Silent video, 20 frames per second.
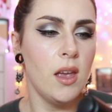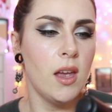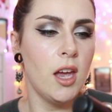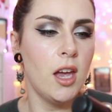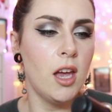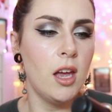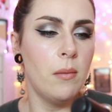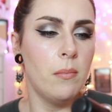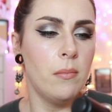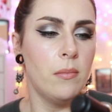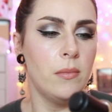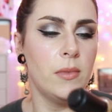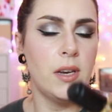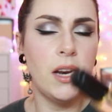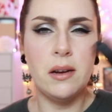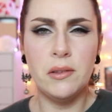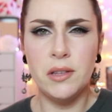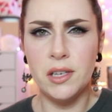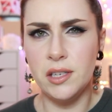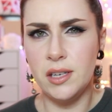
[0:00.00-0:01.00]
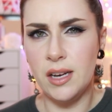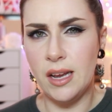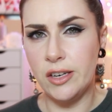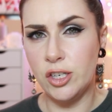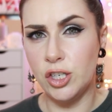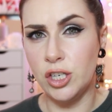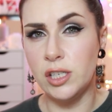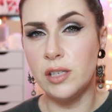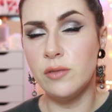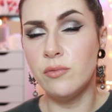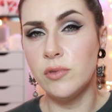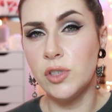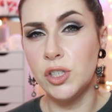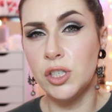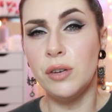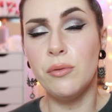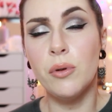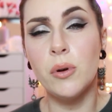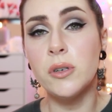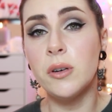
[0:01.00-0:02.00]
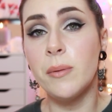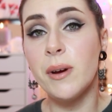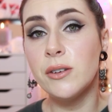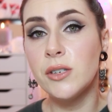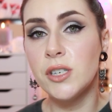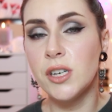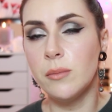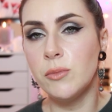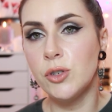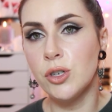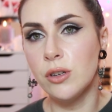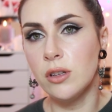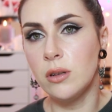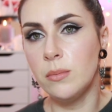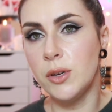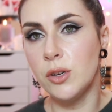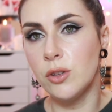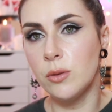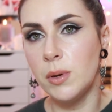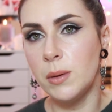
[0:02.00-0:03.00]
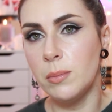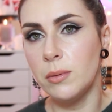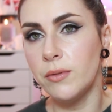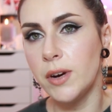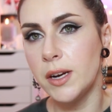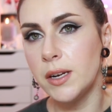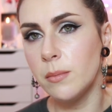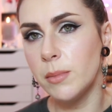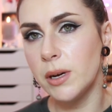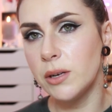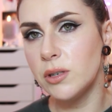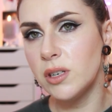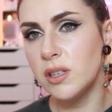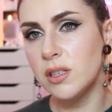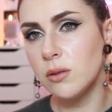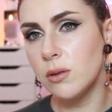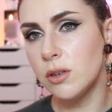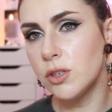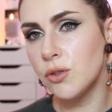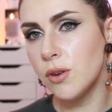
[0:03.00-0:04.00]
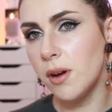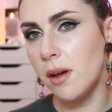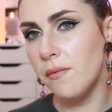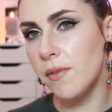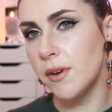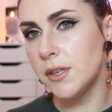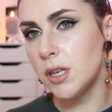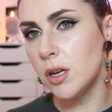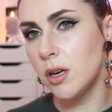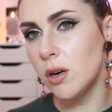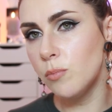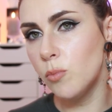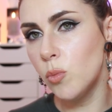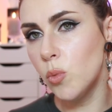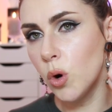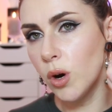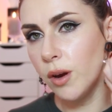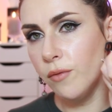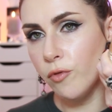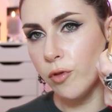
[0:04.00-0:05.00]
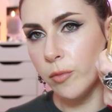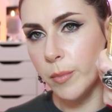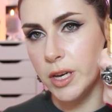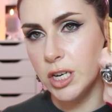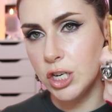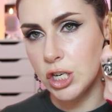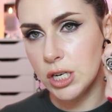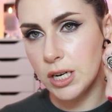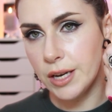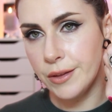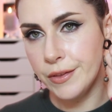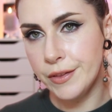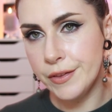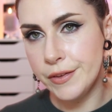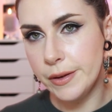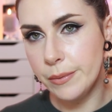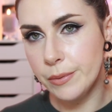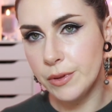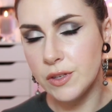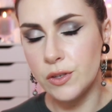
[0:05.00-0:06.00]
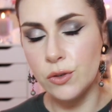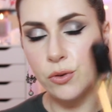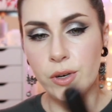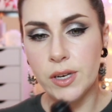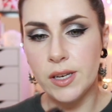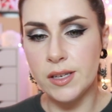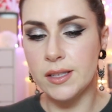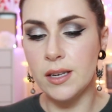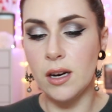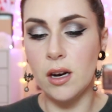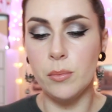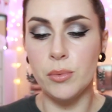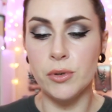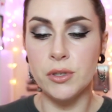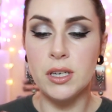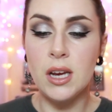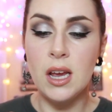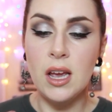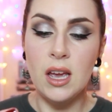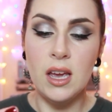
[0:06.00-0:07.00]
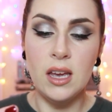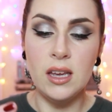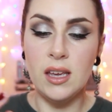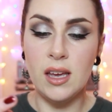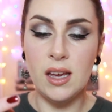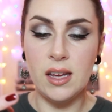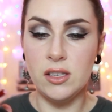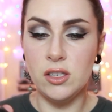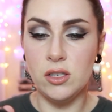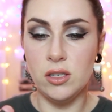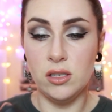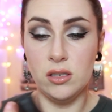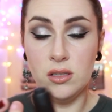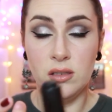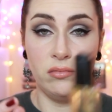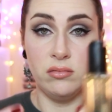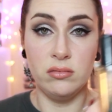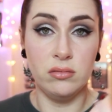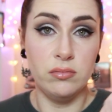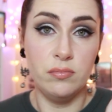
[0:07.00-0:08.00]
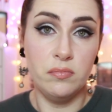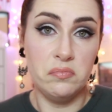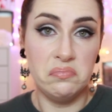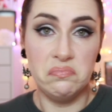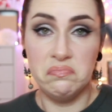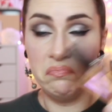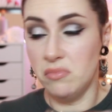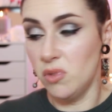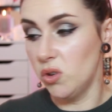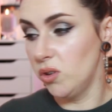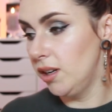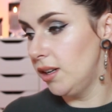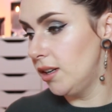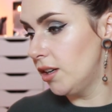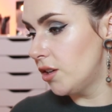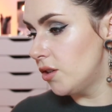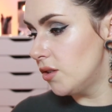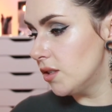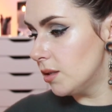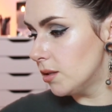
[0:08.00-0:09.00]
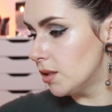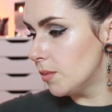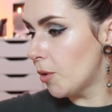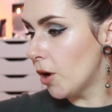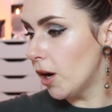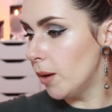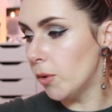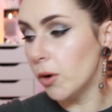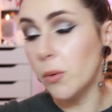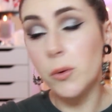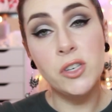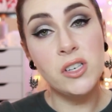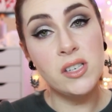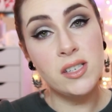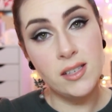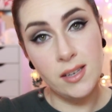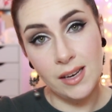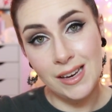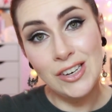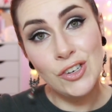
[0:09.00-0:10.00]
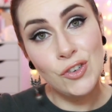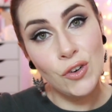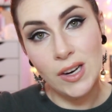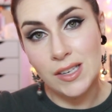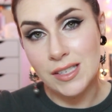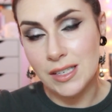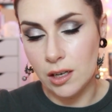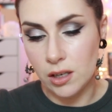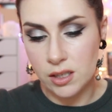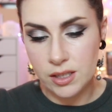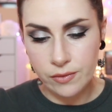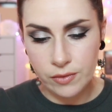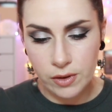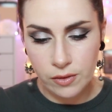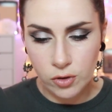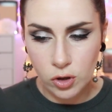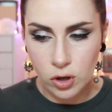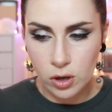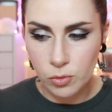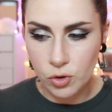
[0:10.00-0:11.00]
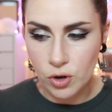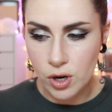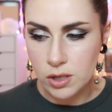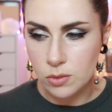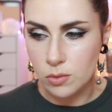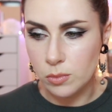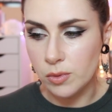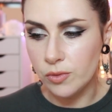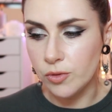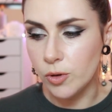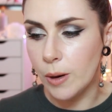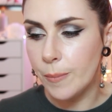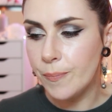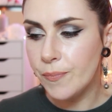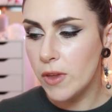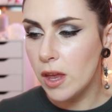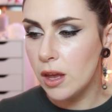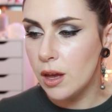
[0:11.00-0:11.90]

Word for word: um, now that like she's, she wrote about it, I'm sure there'll be other people writing about it, so I'll try and find out more information and see what the story is there. But yeah, it's just a oil you can use as a primer, which is interesting because I've never come across one before.